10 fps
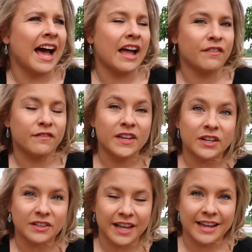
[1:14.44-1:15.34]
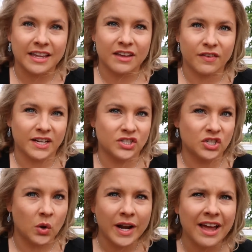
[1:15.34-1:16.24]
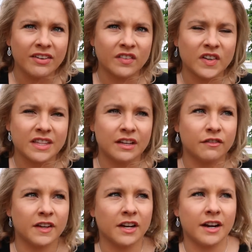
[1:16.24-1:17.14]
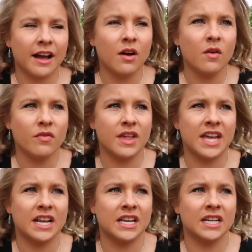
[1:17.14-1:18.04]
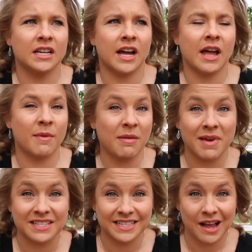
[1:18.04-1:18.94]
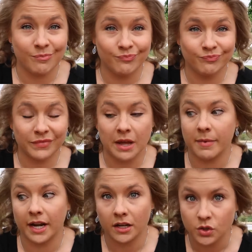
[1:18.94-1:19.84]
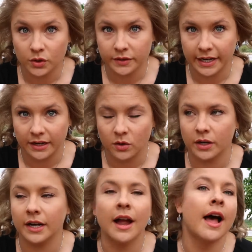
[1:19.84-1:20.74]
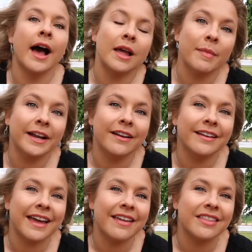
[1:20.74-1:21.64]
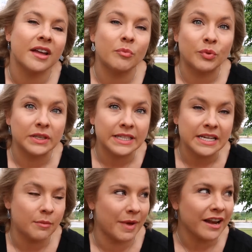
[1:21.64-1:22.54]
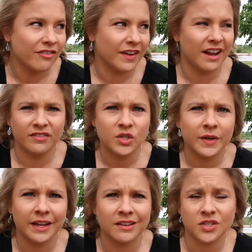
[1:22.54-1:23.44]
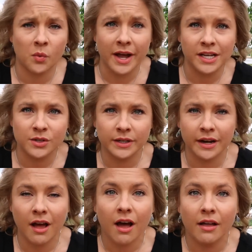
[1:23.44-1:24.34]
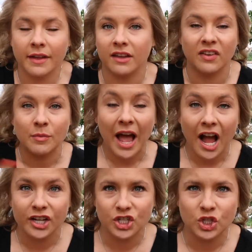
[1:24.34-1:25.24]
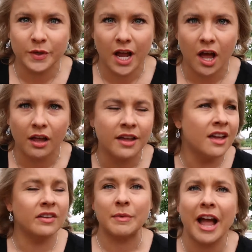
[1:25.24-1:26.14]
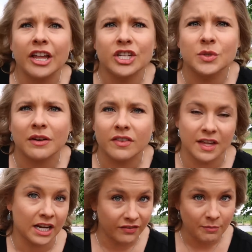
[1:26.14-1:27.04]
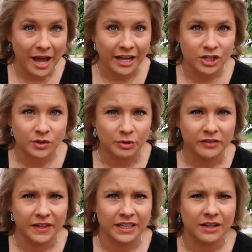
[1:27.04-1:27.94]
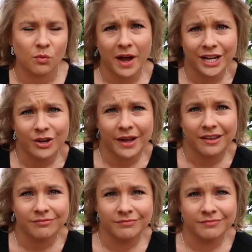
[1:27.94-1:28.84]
I feel like if I don't have everything figured out, then I might mess it up. I might not do it right, or I might not get the complete benefit of doing it. So why do it at all? Like, if I'm not gonna do it all, if I'm not gonna do everything, and if I'm not gonna do it perfectly, why do it?